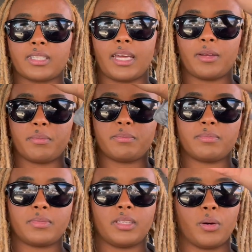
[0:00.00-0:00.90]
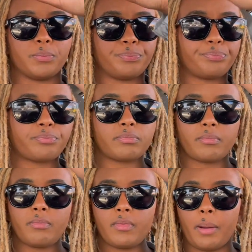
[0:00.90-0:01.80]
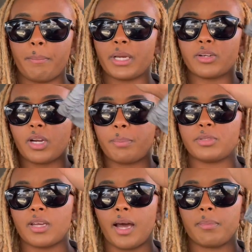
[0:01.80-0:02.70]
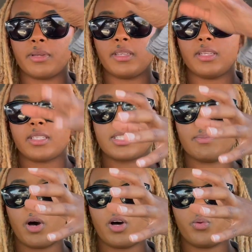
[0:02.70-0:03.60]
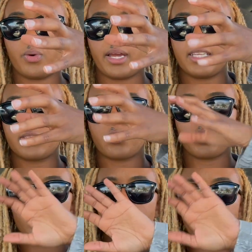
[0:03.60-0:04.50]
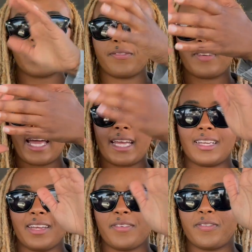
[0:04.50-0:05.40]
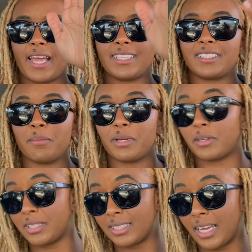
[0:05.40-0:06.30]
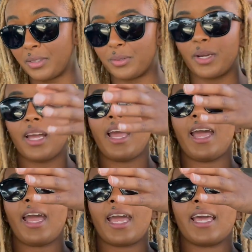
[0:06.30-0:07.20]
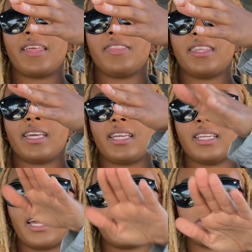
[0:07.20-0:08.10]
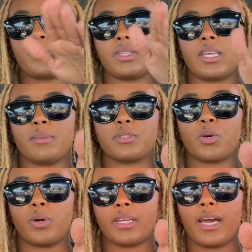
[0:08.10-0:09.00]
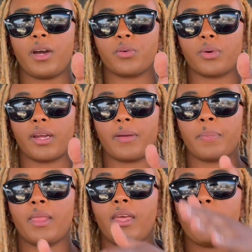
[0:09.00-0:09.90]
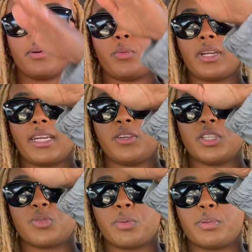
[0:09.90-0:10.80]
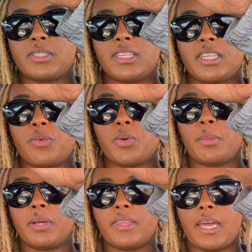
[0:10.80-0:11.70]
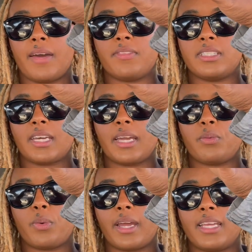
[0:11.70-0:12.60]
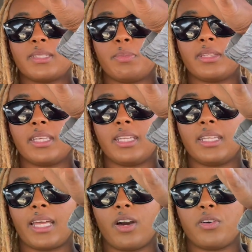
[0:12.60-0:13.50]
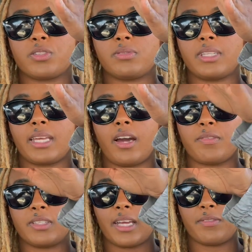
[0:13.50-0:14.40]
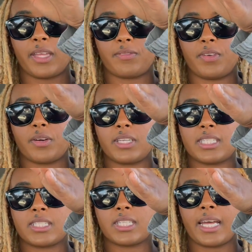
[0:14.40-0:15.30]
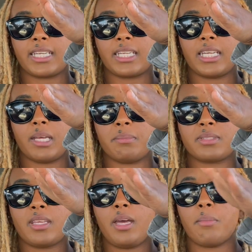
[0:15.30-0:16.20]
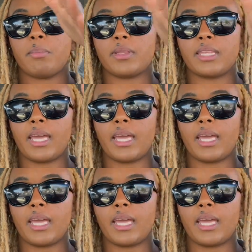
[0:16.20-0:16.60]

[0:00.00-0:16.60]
kind of, bigger up top, small waist. Of course, we like that flat stomach, at least I do. And then like with the hips going out, right? But what I noticed with Brazilian women, they have the tight waist, but then they often have like very slight hips, but they